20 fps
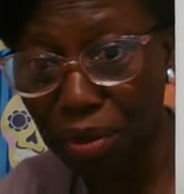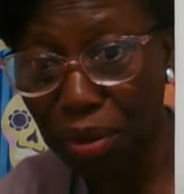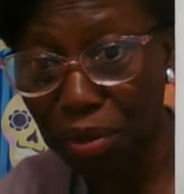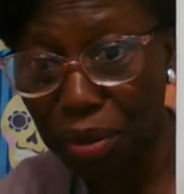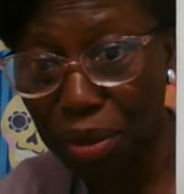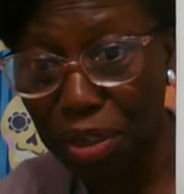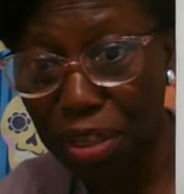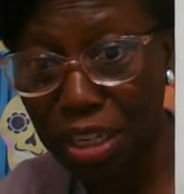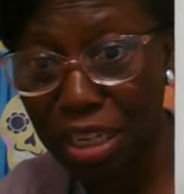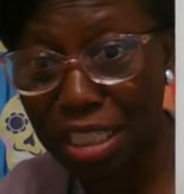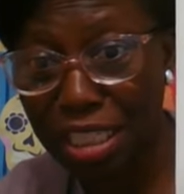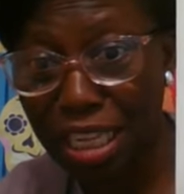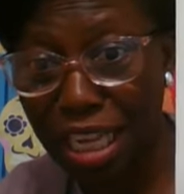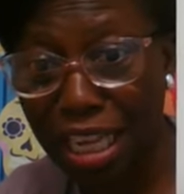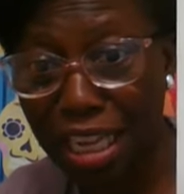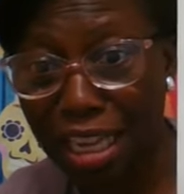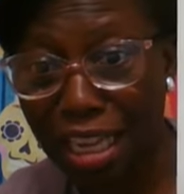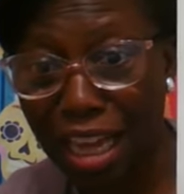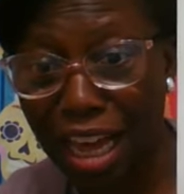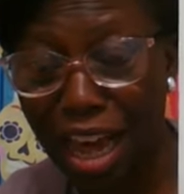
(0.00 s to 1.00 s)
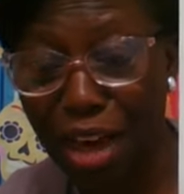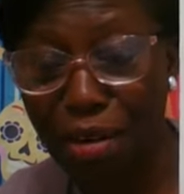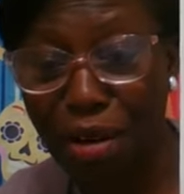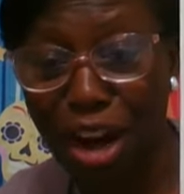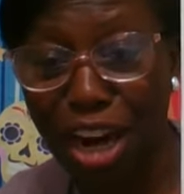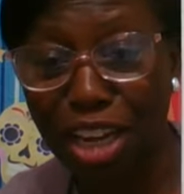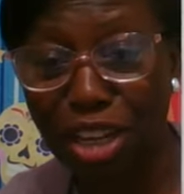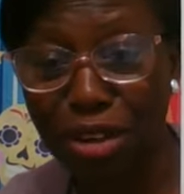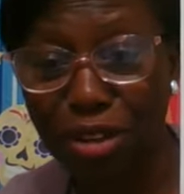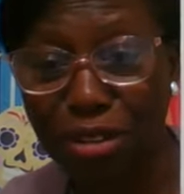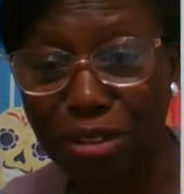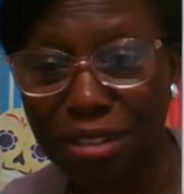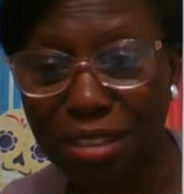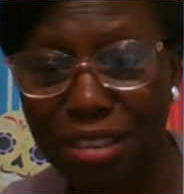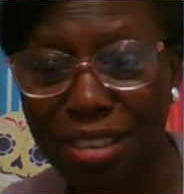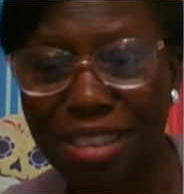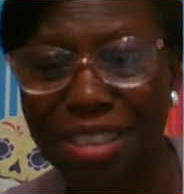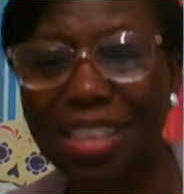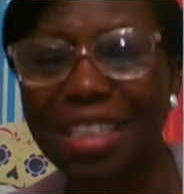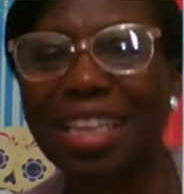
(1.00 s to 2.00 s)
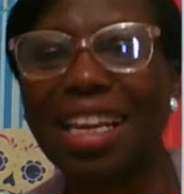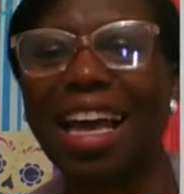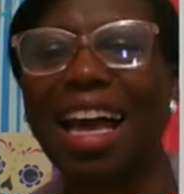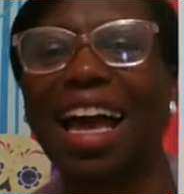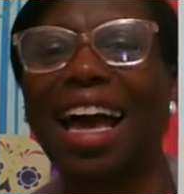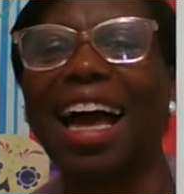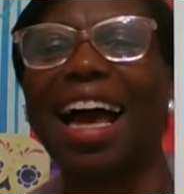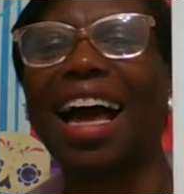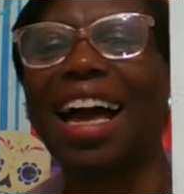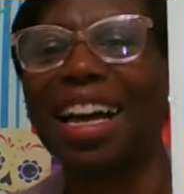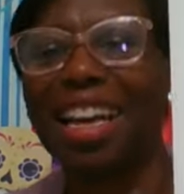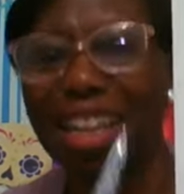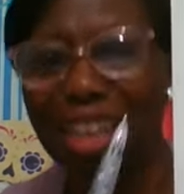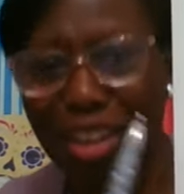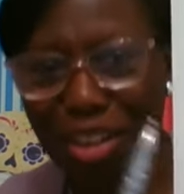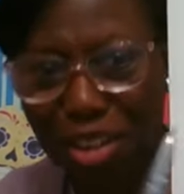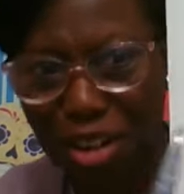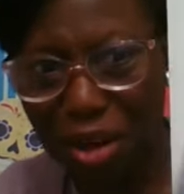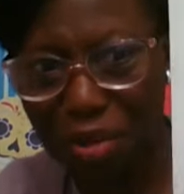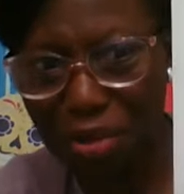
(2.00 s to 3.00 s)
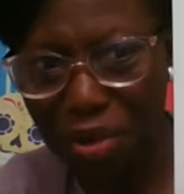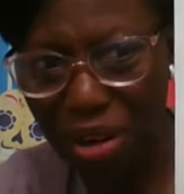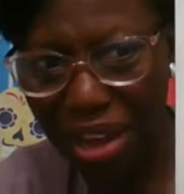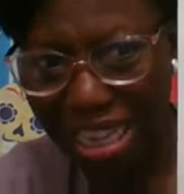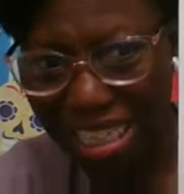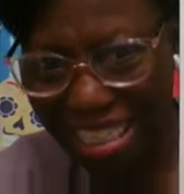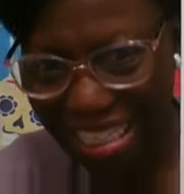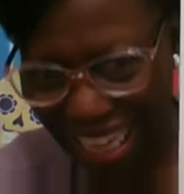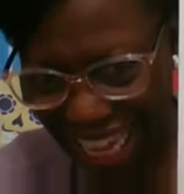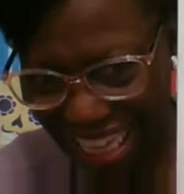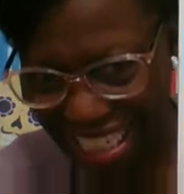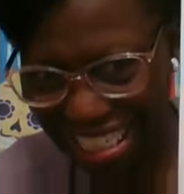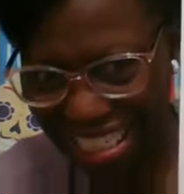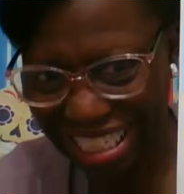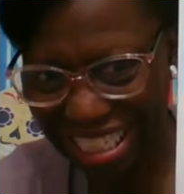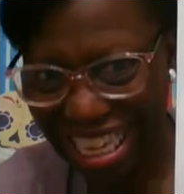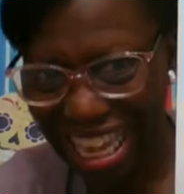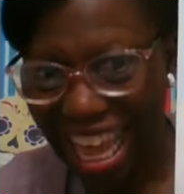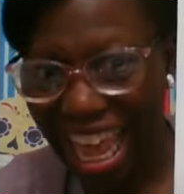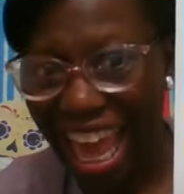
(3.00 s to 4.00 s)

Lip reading: What do you say? How are you? Ah, ¿cómo estás?